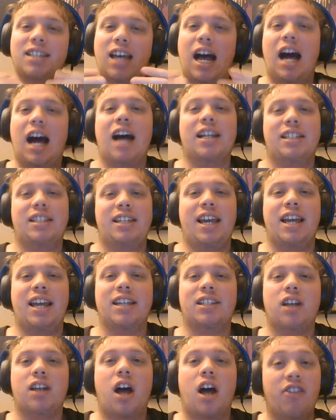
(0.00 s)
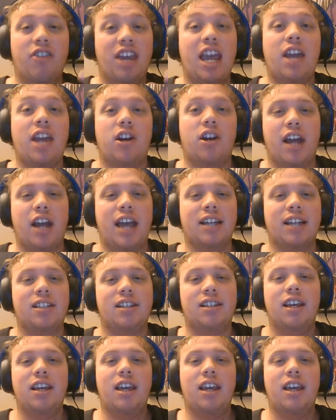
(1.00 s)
content on the internet.